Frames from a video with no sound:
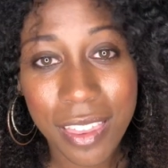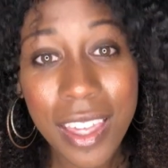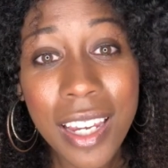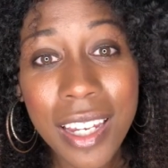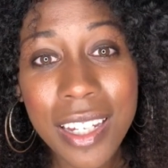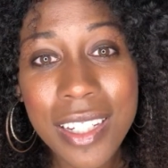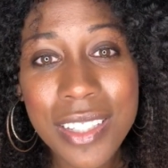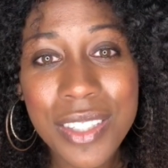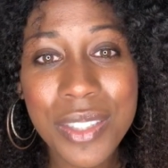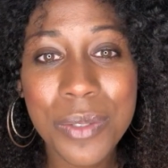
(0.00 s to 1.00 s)

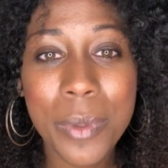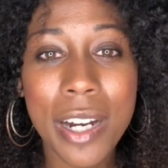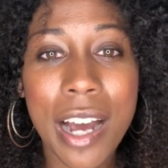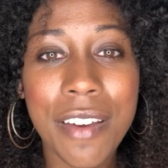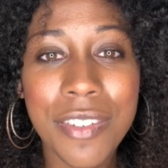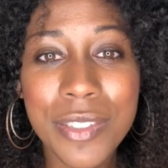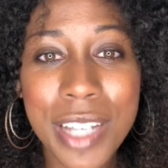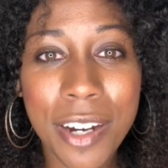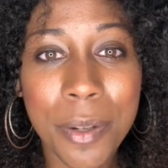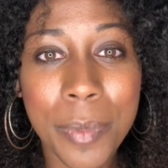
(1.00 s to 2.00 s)
things where I feel
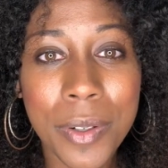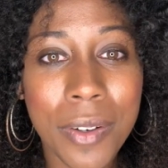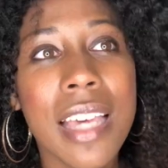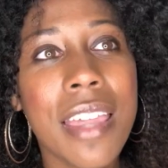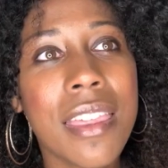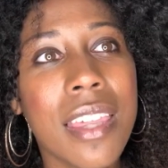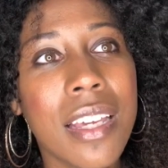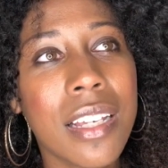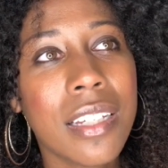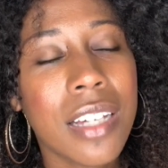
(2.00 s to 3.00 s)
terrible, and
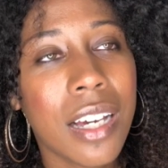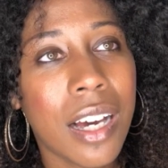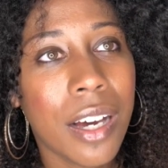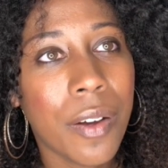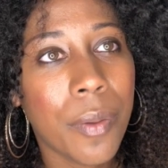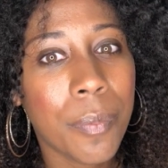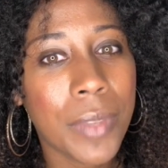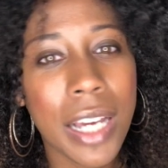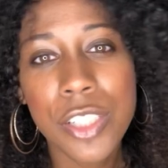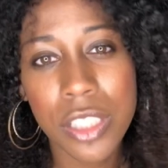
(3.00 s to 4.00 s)
then
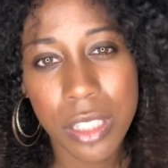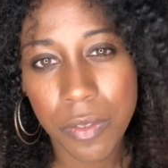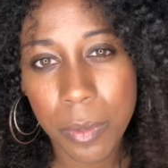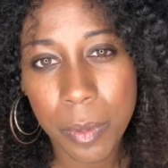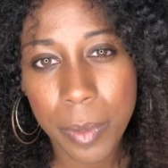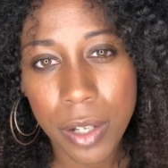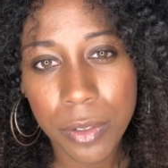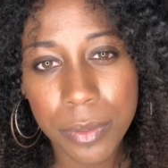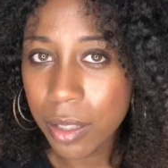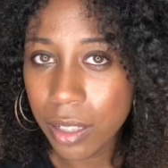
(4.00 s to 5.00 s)
I just give him a
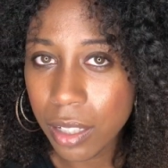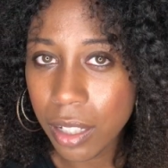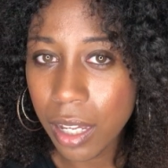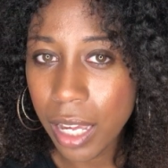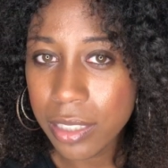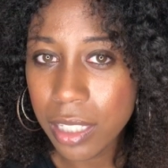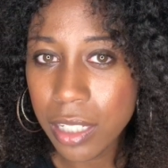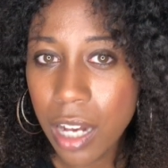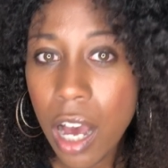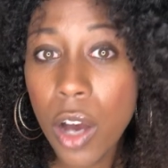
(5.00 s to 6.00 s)
bottle. As
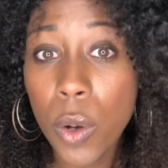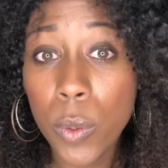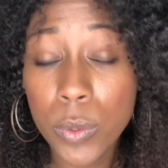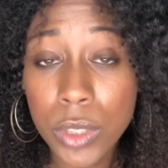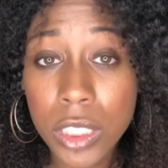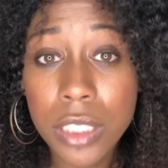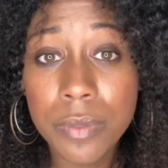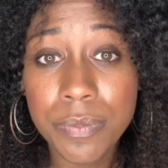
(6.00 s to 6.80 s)
he got older,